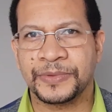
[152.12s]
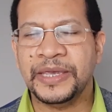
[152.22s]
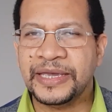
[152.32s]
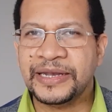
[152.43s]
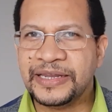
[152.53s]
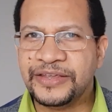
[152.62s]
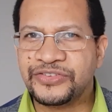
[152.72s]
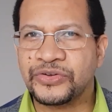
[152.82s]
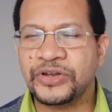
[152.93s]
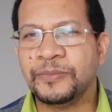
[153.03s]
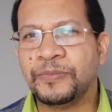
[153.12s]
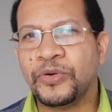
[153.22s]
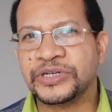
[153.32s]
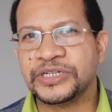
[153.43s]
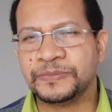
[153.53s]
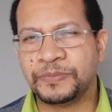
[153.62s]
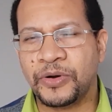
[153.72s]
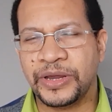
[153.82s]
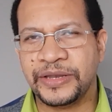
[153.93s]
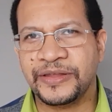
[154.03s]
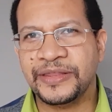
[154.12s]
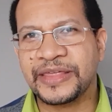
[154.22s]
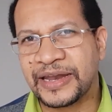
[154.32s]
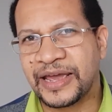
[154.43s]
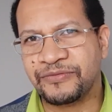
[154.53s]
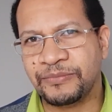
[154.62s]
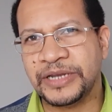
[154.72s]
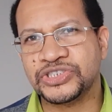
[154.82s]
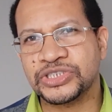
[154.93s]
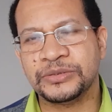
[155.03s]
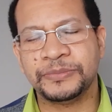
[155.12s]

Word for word: It leads to an important point that I have mentioned